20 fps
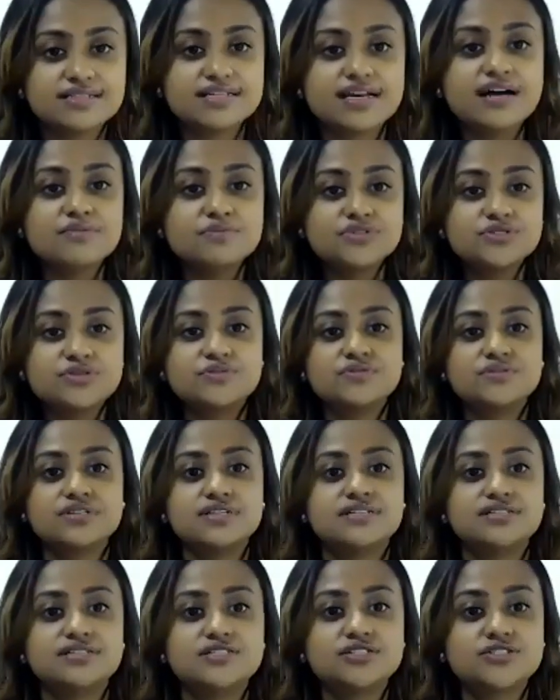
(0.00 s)
I'm told
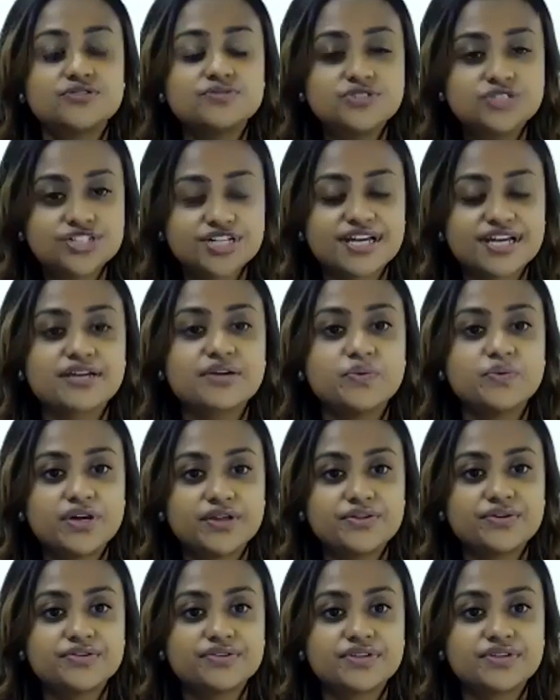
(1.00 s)
is to check
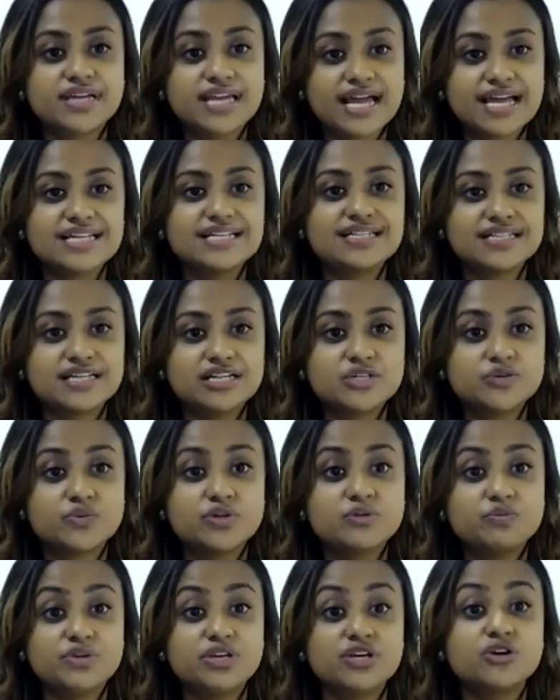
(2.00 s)
whether the candidate
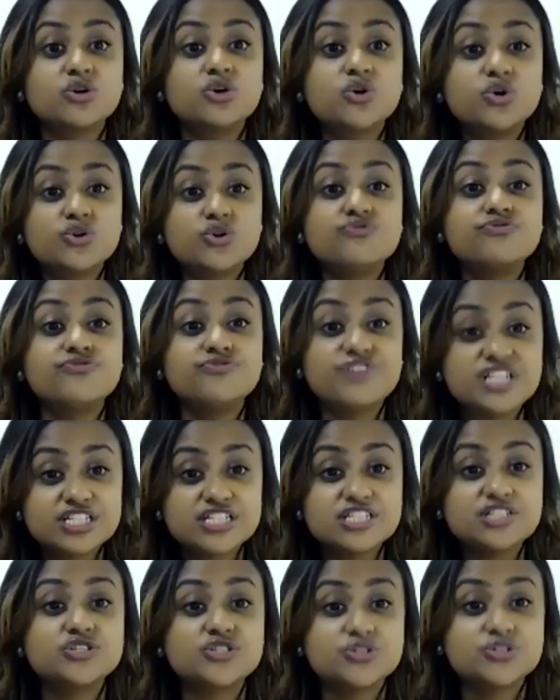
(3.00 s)
will be a good fit
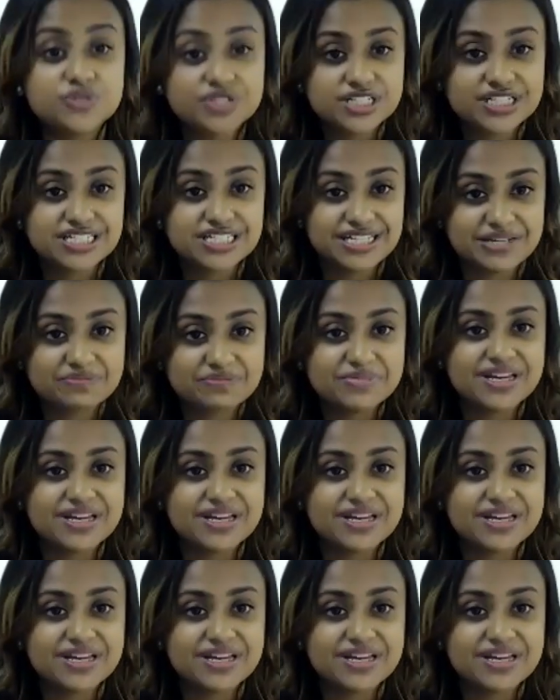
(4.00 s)
into the team.